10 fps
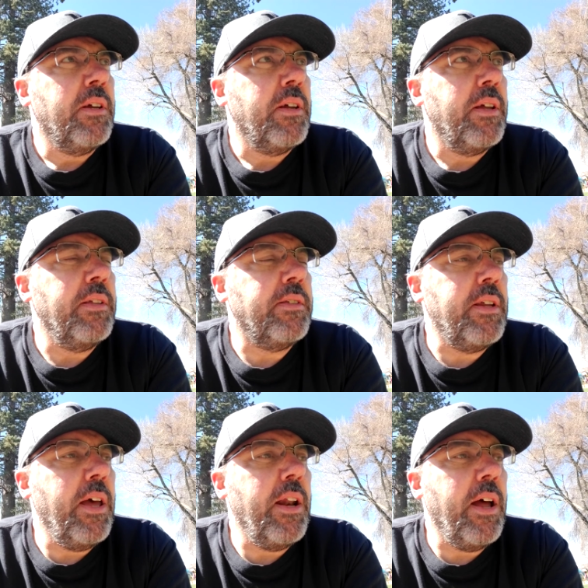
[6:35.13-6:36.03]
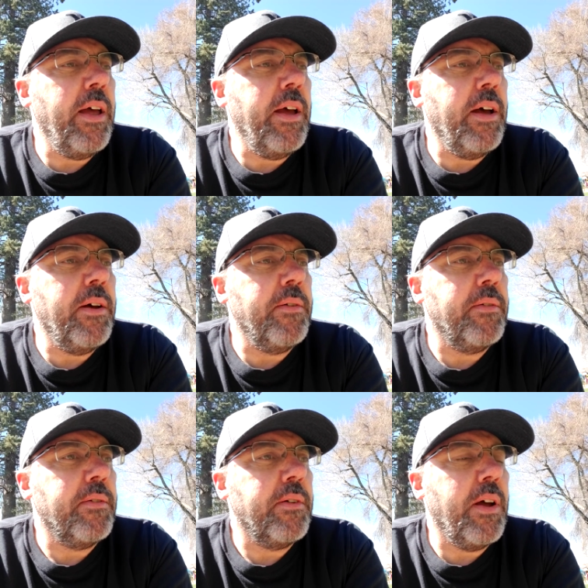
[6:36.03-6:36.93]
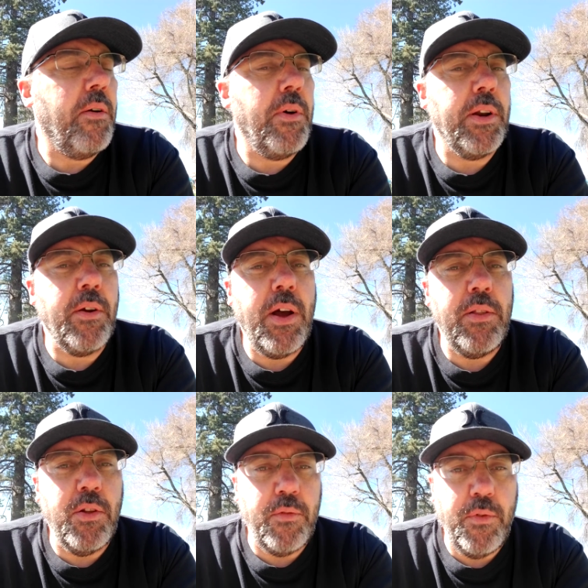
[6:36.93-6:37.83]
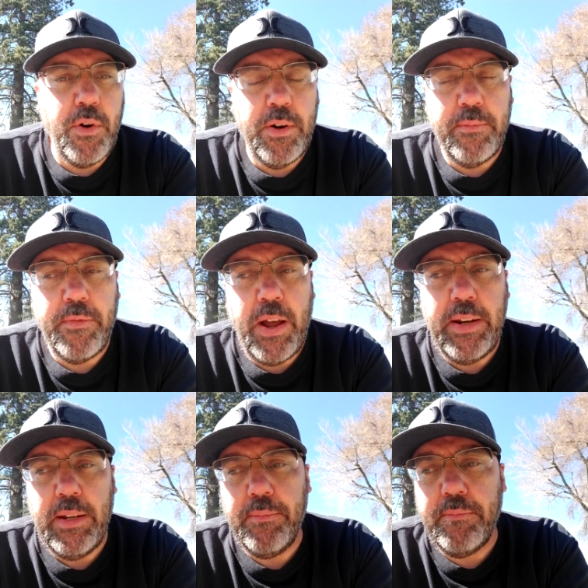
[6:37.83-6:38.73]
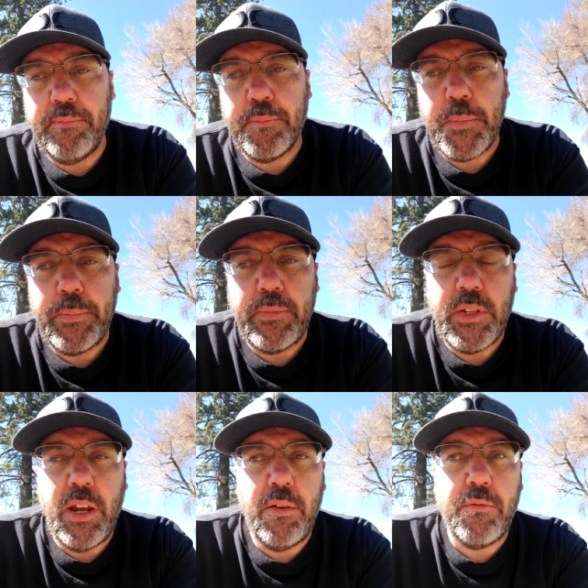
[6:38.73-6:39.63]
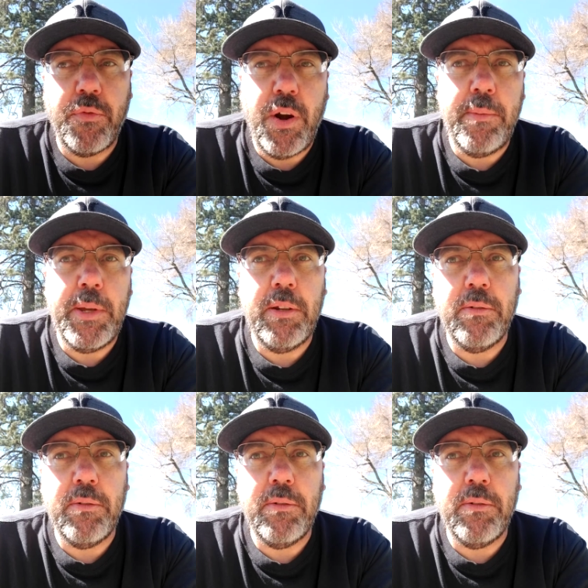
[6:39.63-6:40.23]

Instead, I want to go out and look for it and find it and frame it.